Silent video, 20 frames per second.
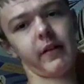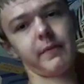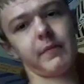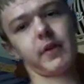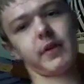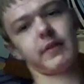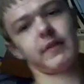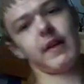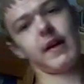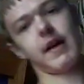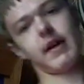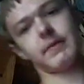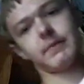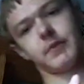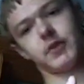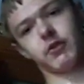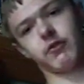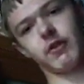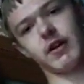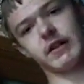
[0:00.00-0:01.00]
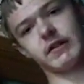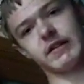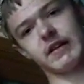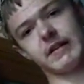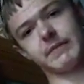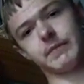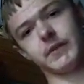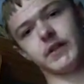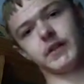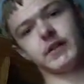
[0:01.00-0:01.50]
telling my dad, my
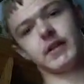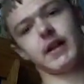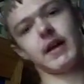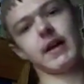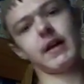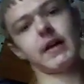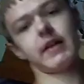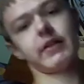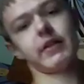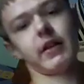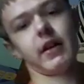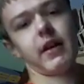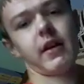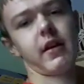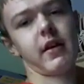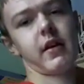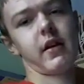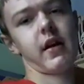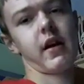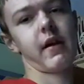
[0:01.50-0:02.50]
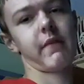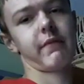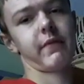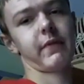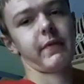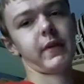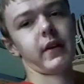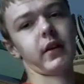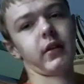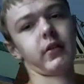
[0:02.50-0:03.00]
granddad, my nan,
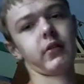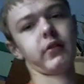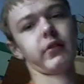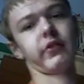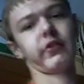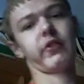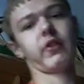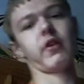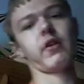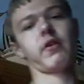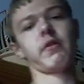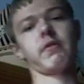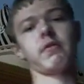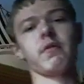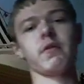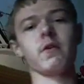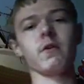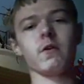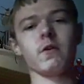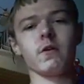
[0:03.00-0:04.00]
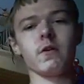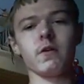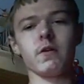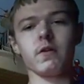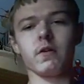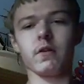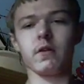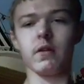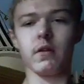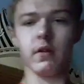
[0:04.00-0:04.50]
everything. So
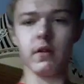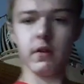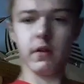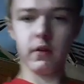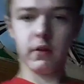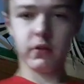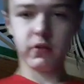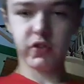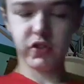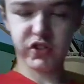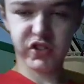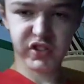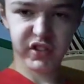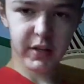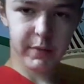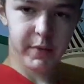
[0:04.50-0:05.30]
just